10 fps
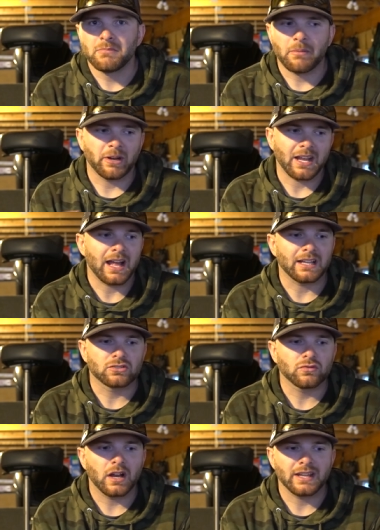My buddy
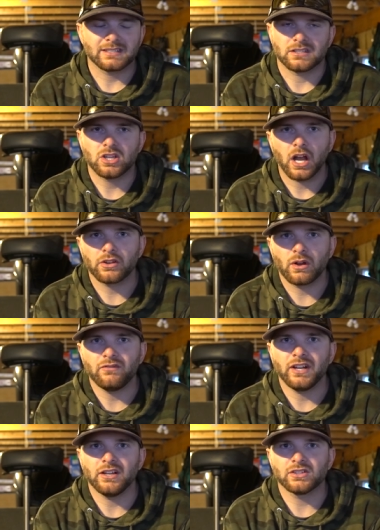Alex Rudd has a ton of great
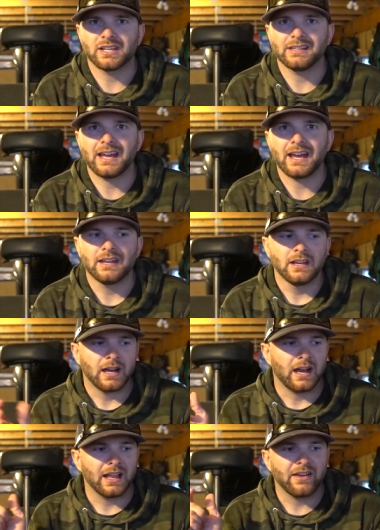videos on that.
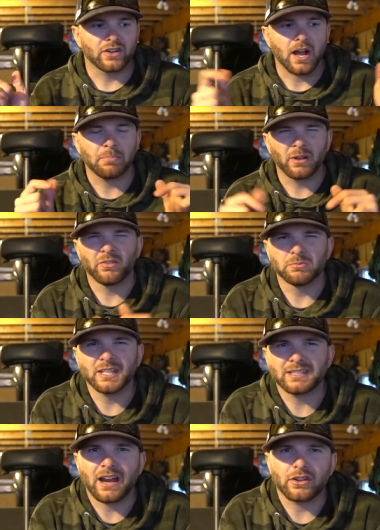I'll have a couple of them
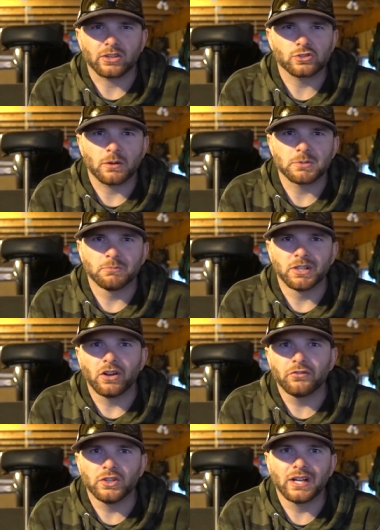linked down in the description
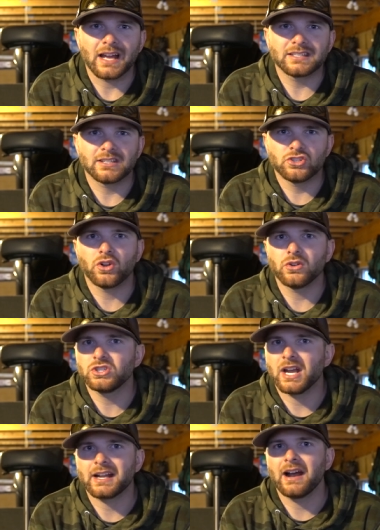below for you guys to go
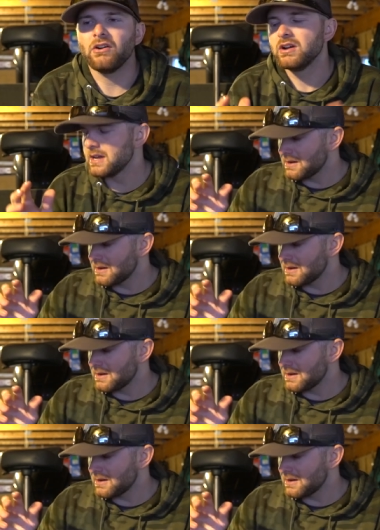check out.